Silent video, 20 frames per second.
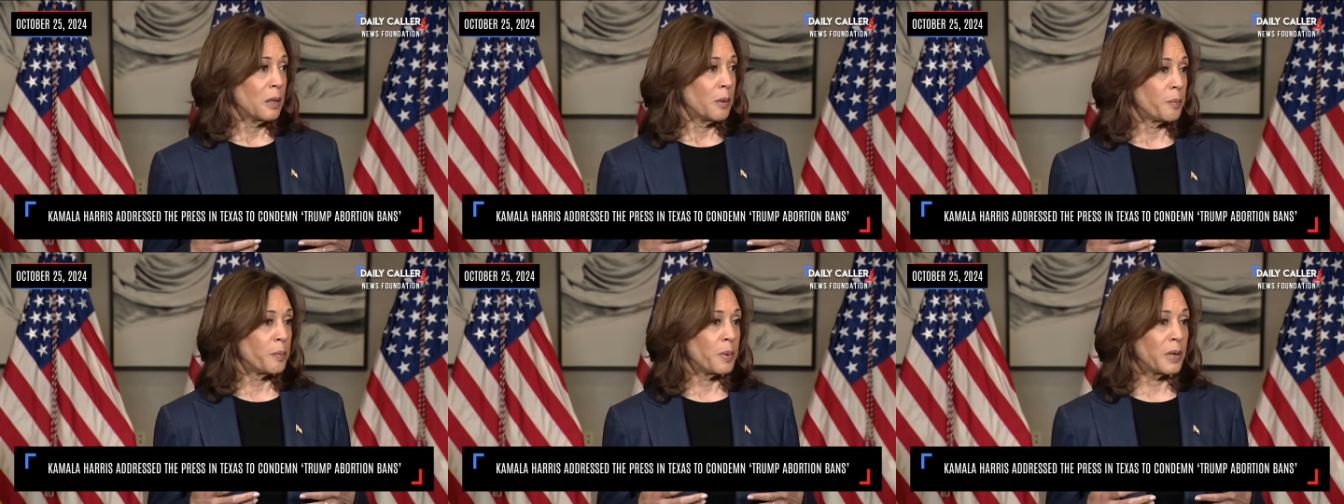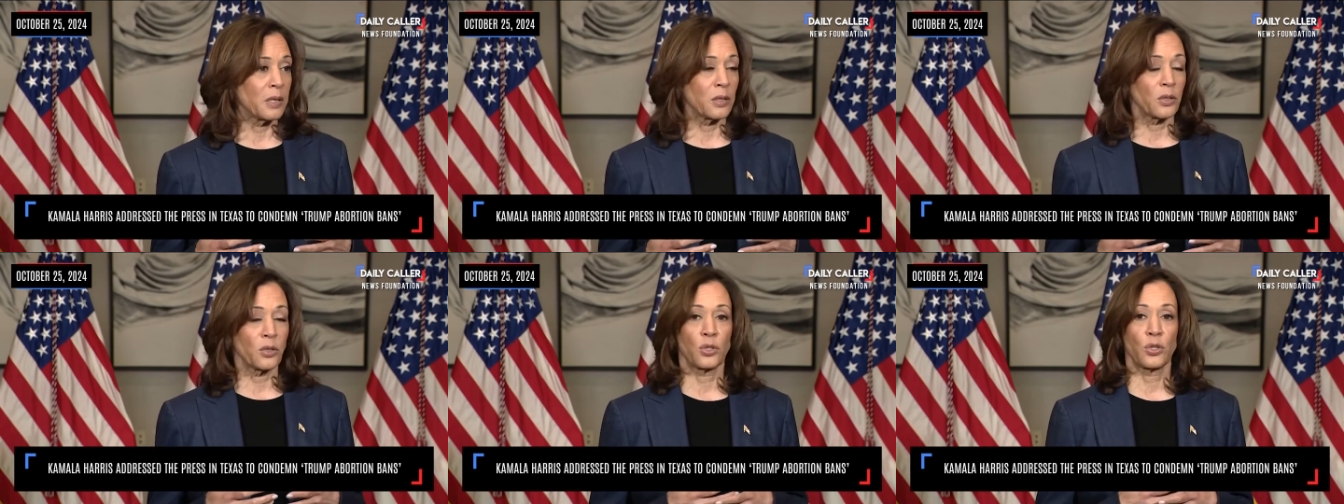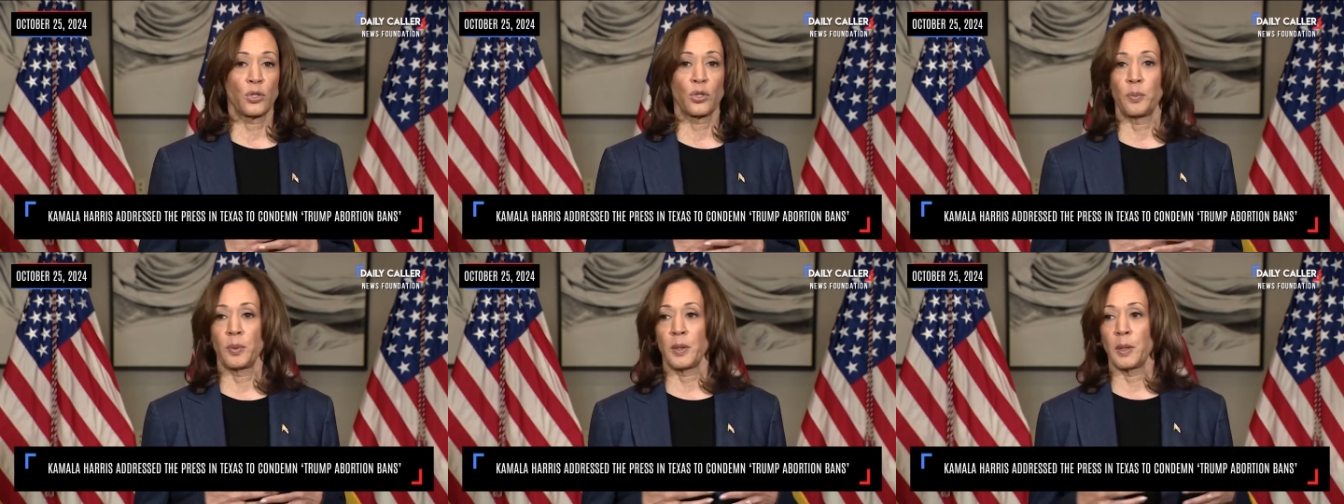but
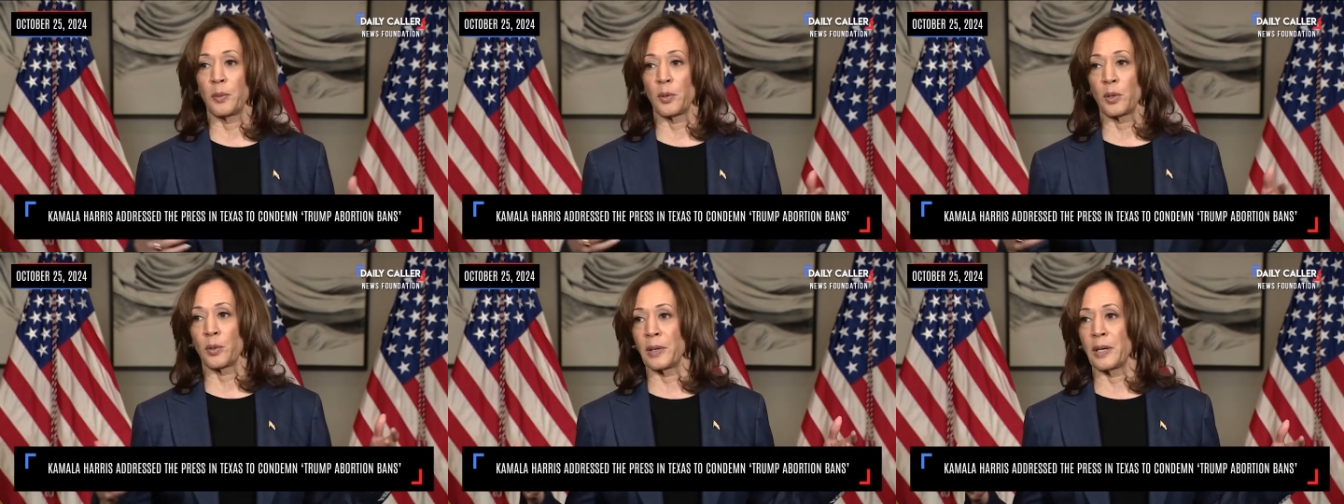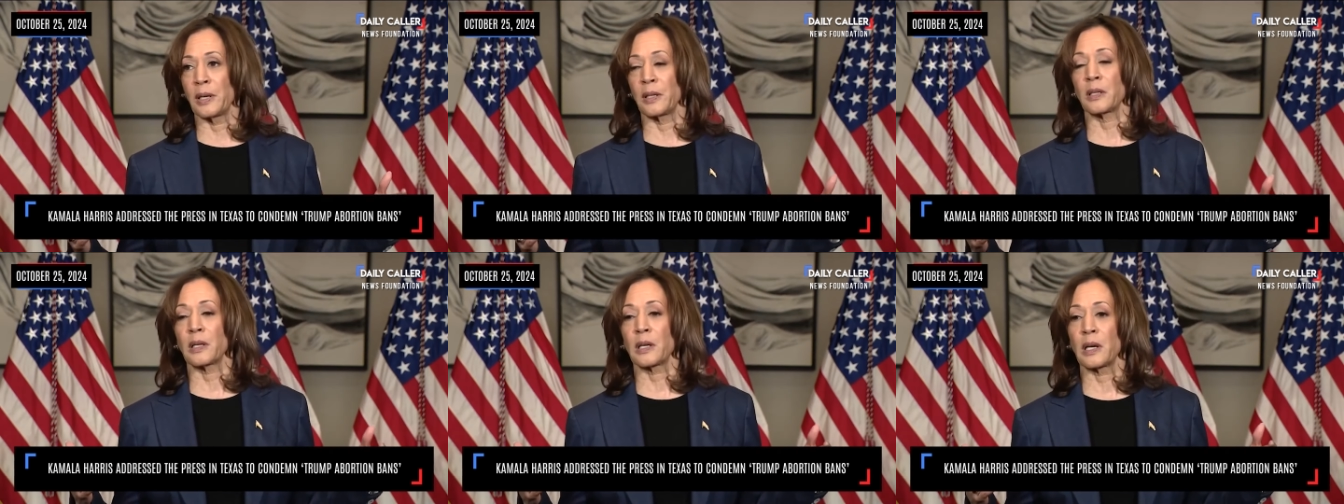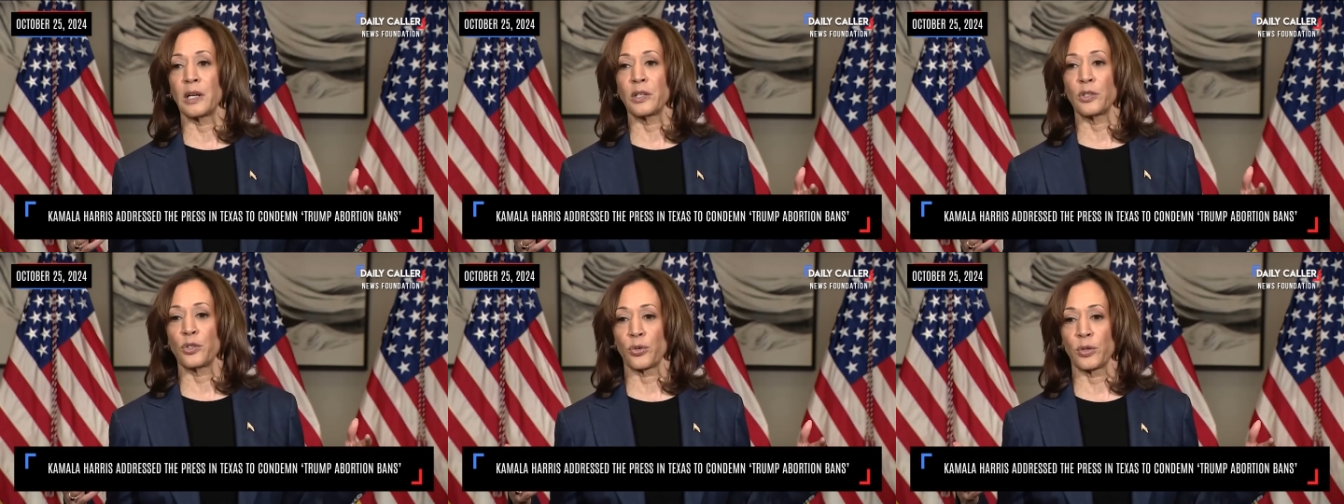to people around the
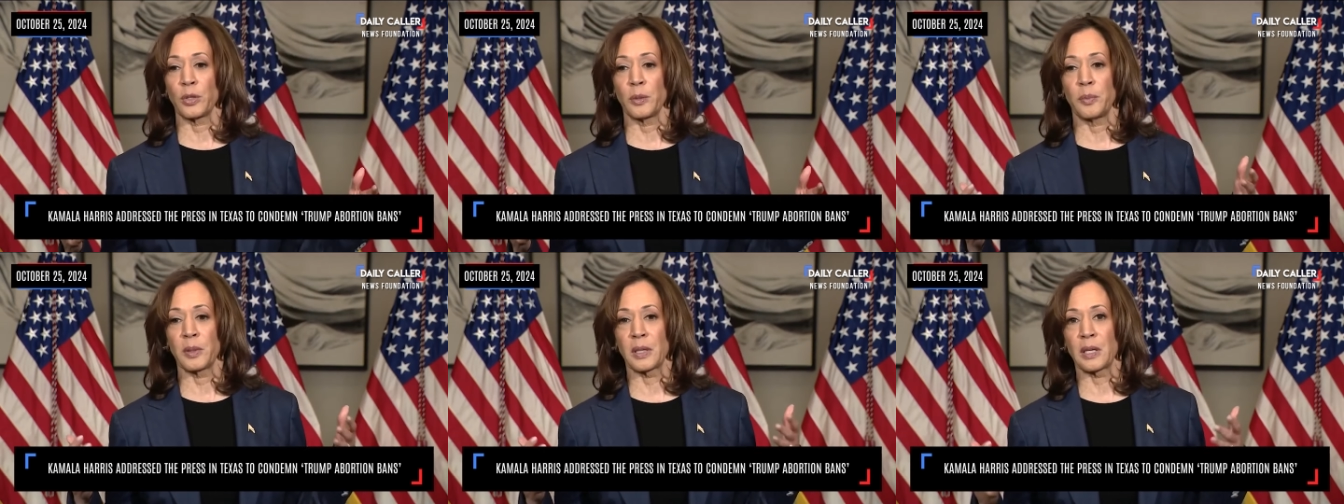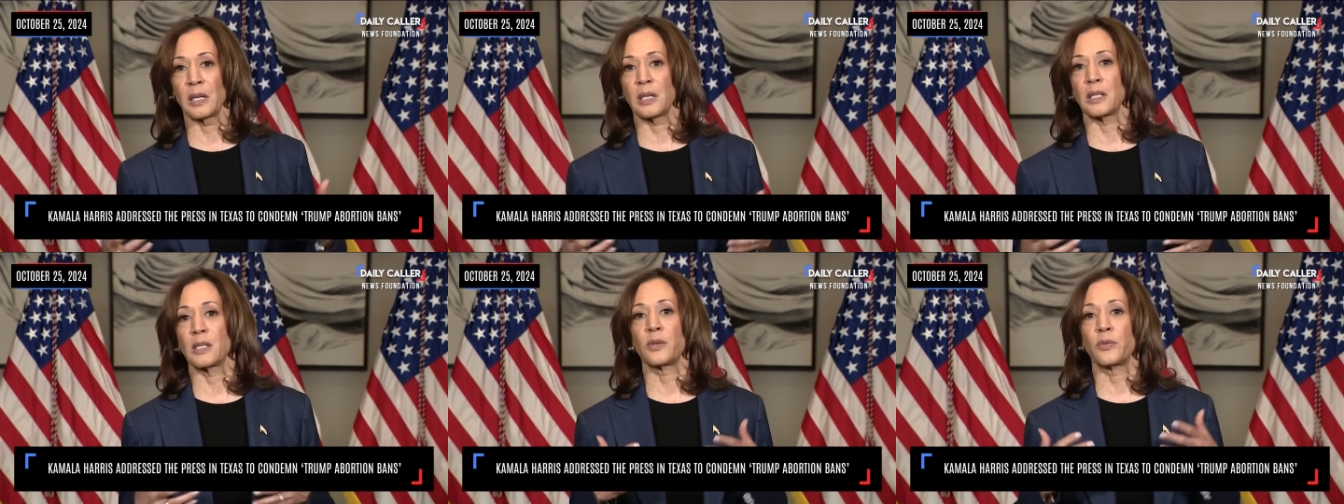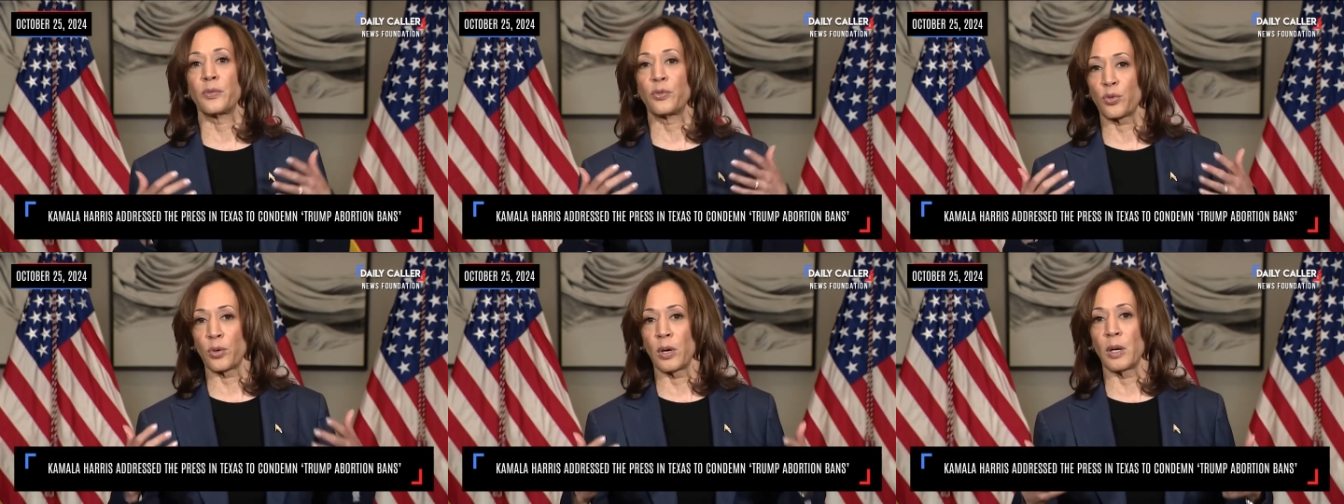country because
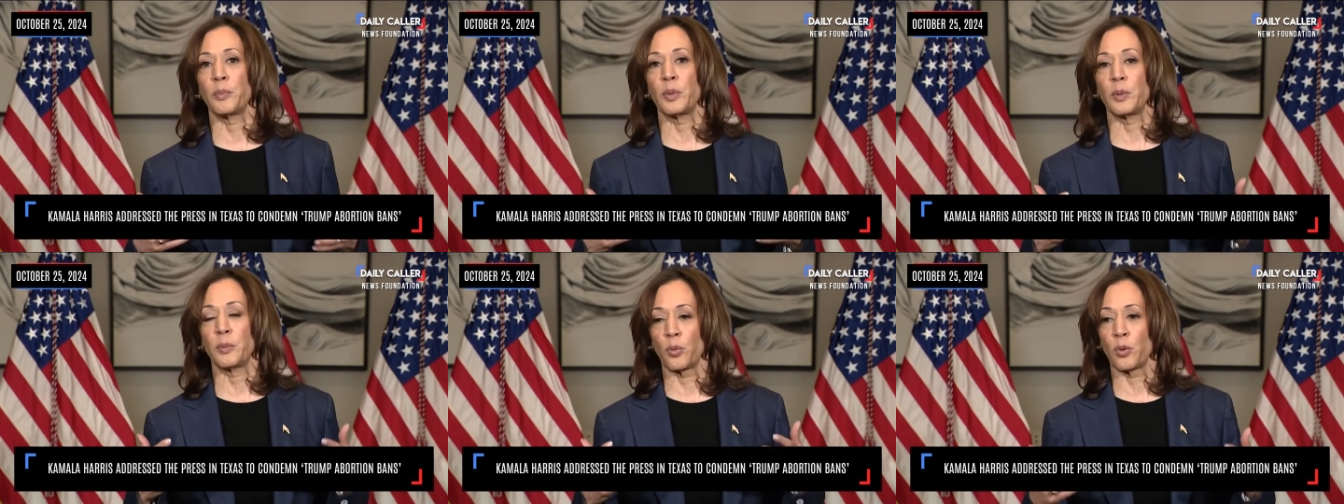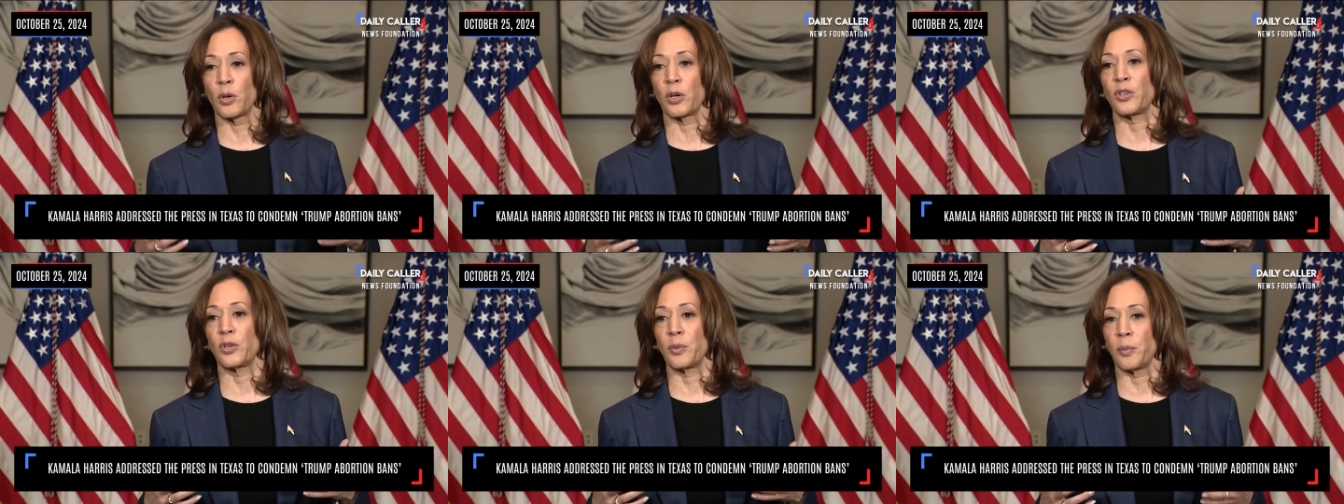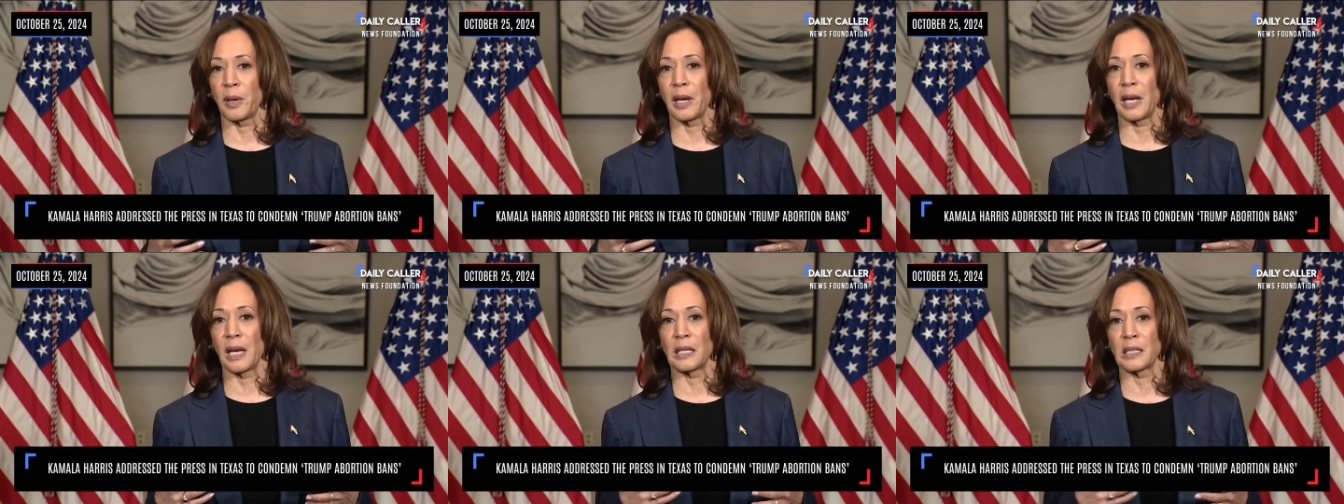of Trump abortion
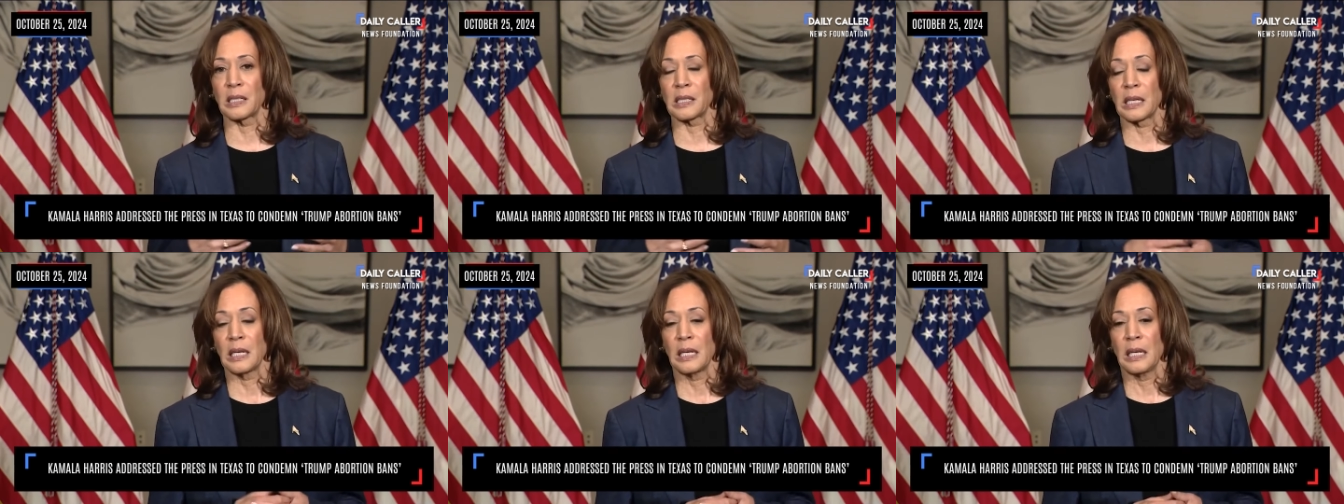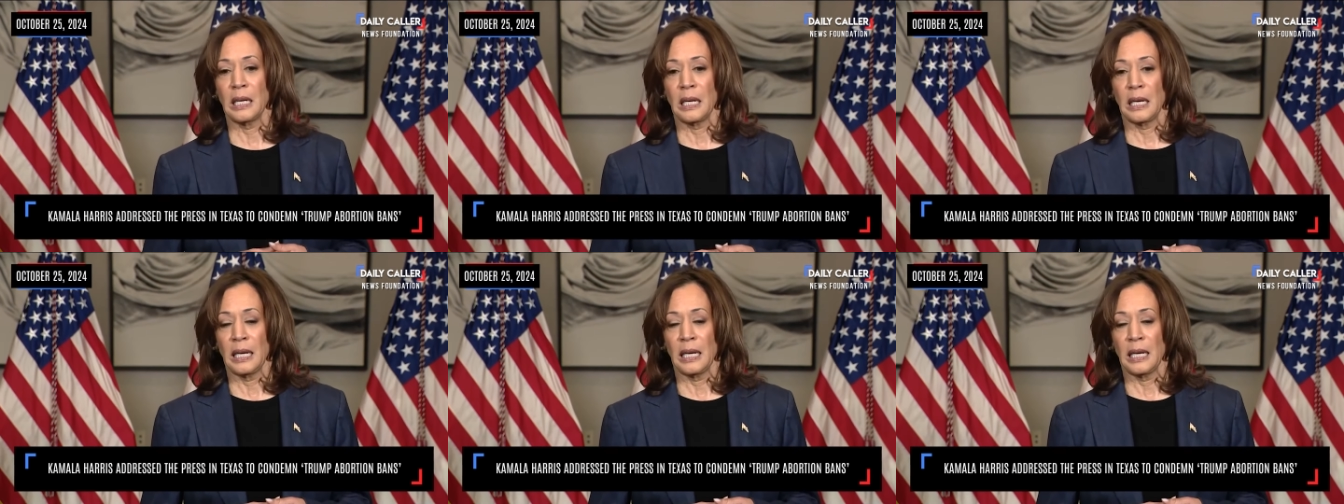bans.